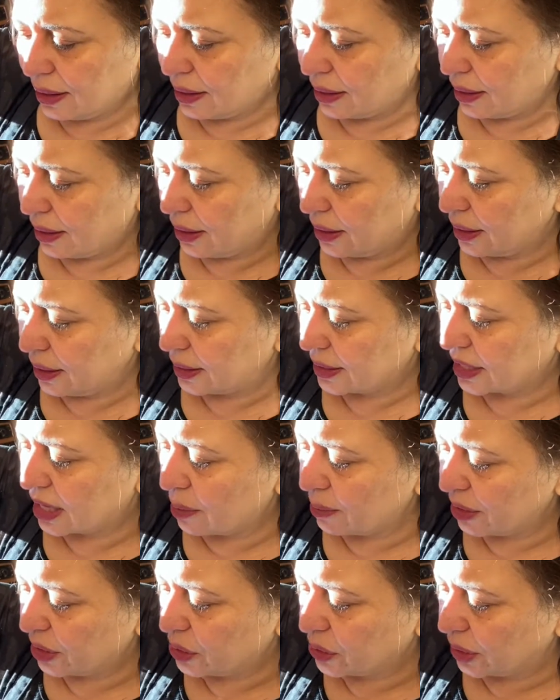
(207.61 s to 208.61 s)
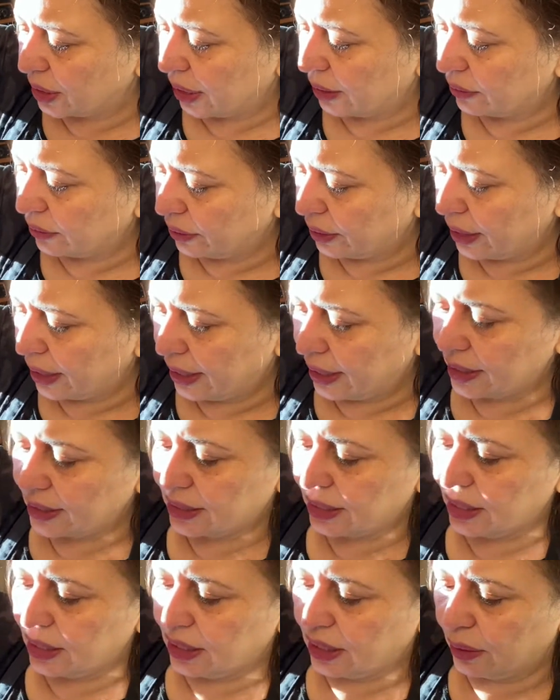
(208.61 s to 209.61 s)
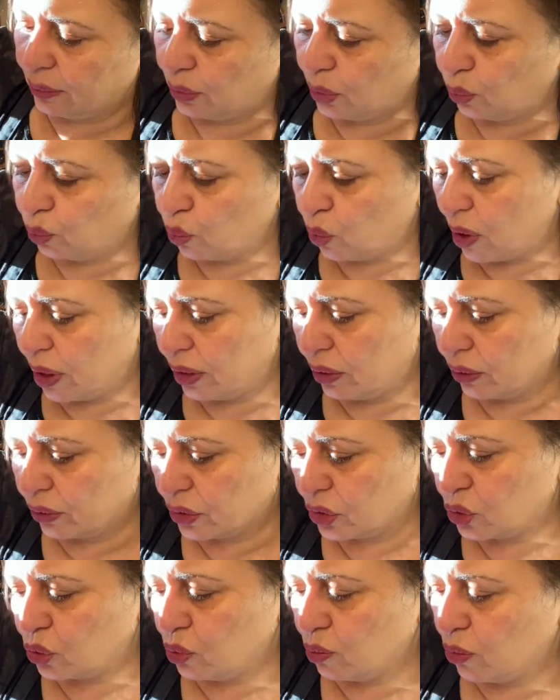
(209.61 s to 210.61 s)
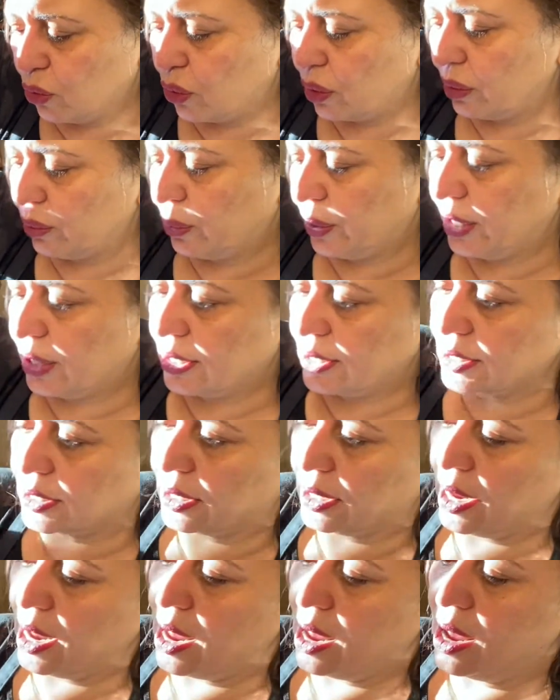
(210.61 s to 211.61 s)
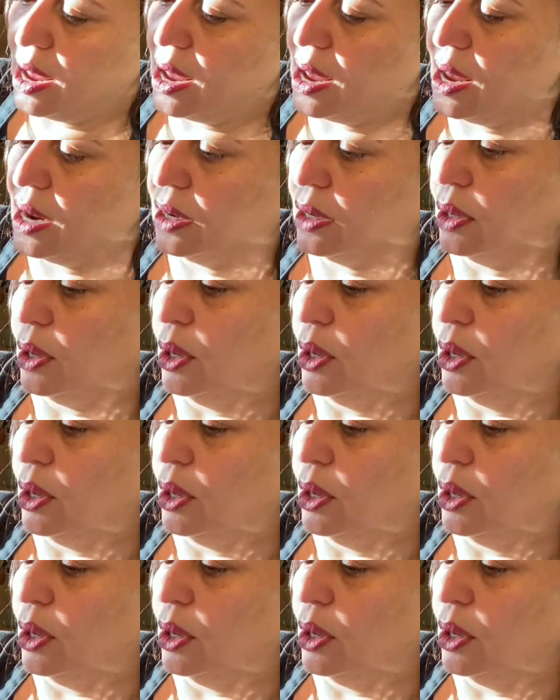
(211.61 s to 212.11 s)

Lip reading: It is coming together nicely. Give it 1 or 2 more whisks and